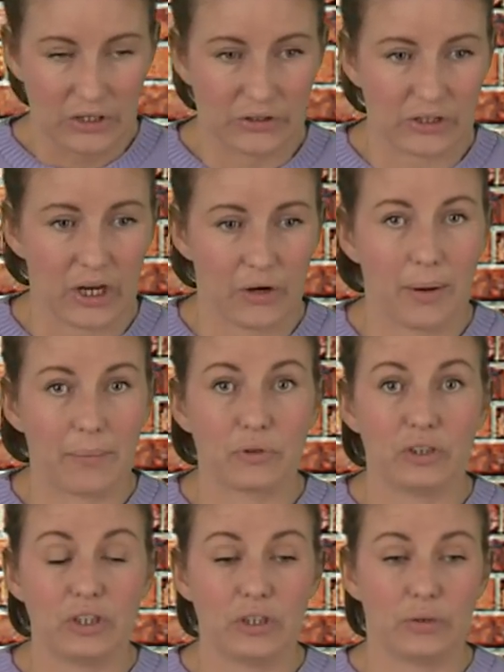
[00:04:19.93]
So I'm
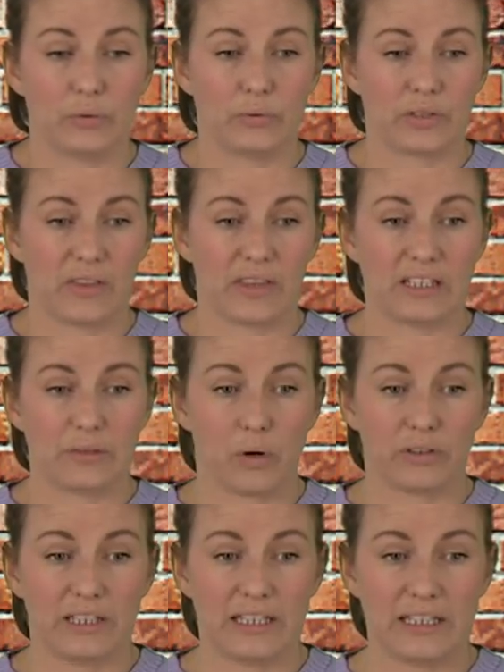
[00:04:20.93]
going to use this
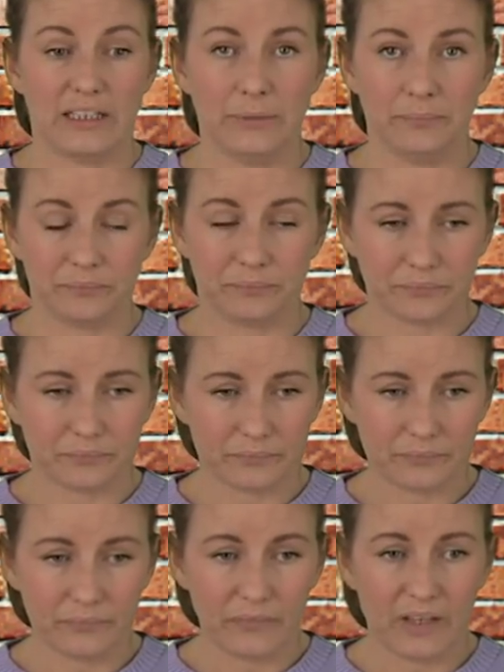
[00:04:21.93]
one here.
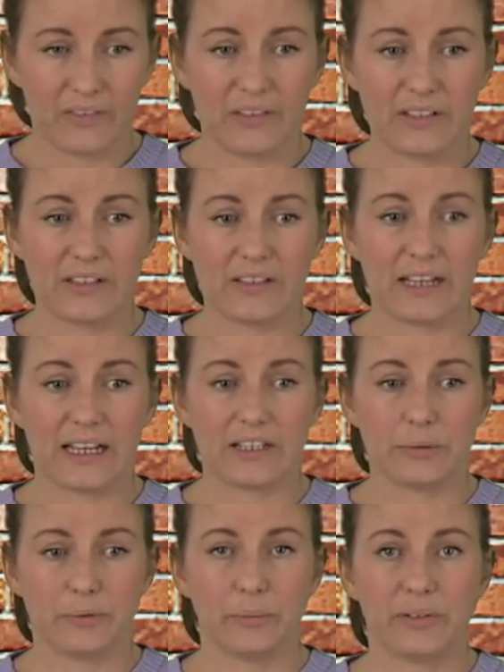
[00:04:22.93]
And this is the
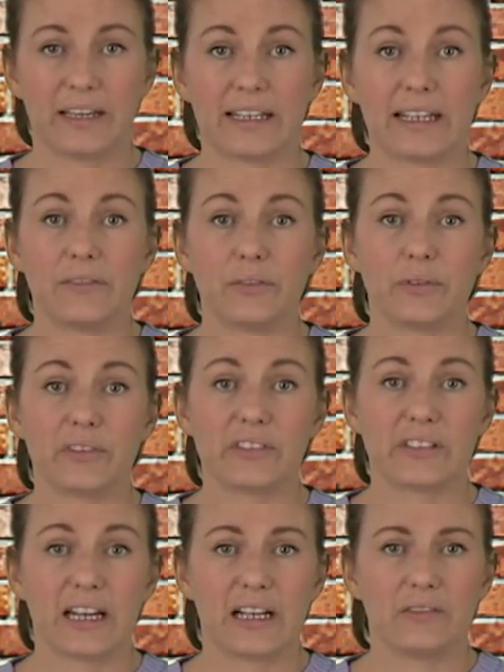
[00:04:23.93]
item number that I gave you at the
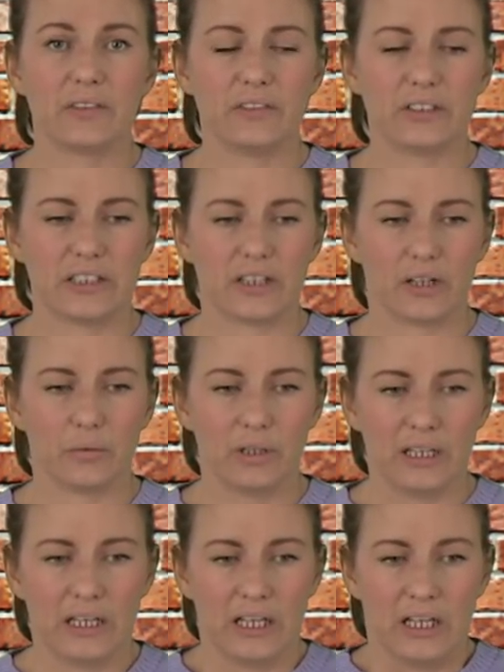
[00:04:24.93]
start of the video.
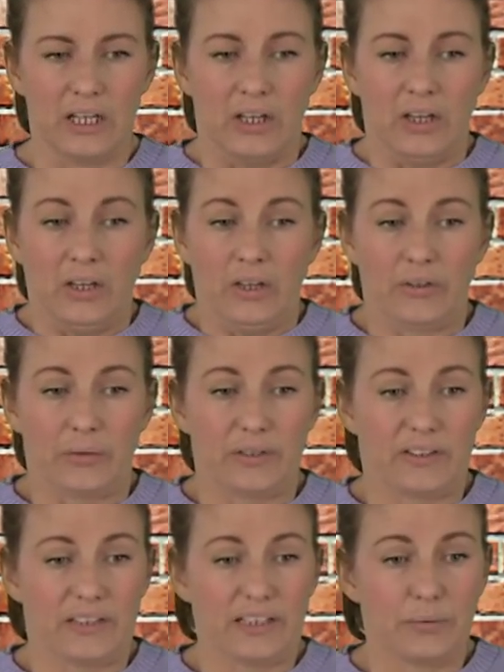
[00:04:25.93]
So
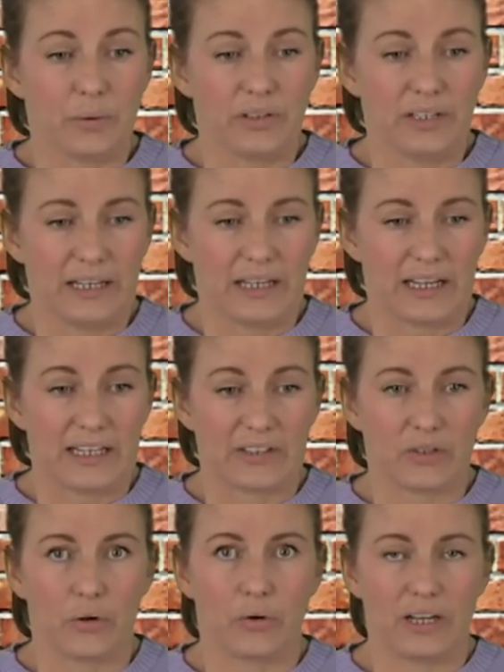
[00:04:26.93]
it's this one here,
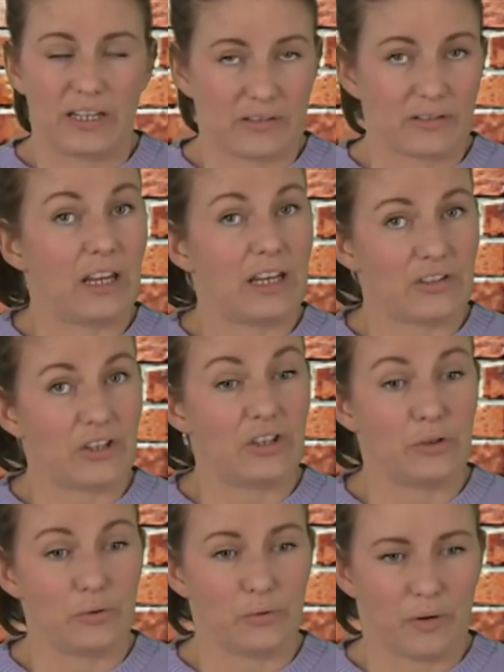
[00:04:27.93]
it's, it's, it's a
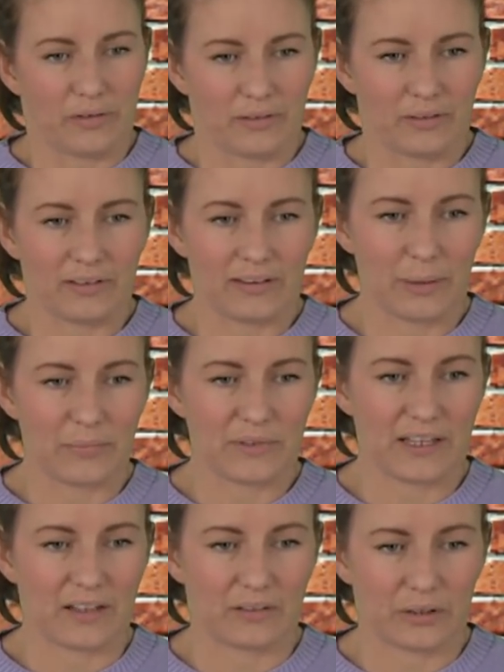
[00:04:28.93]
huge one, let me
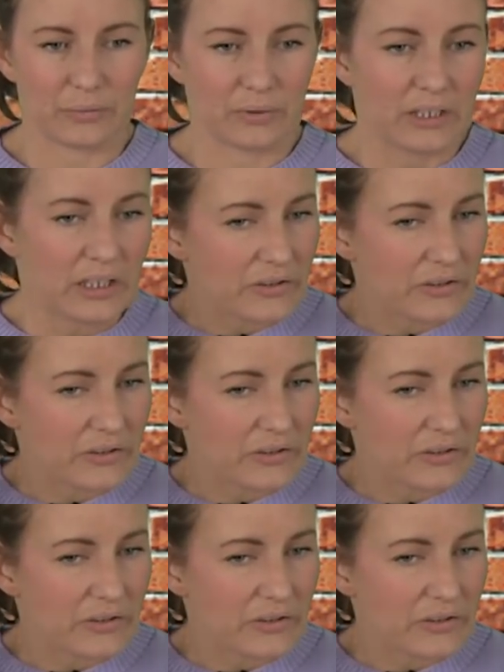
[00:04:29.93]
tell you.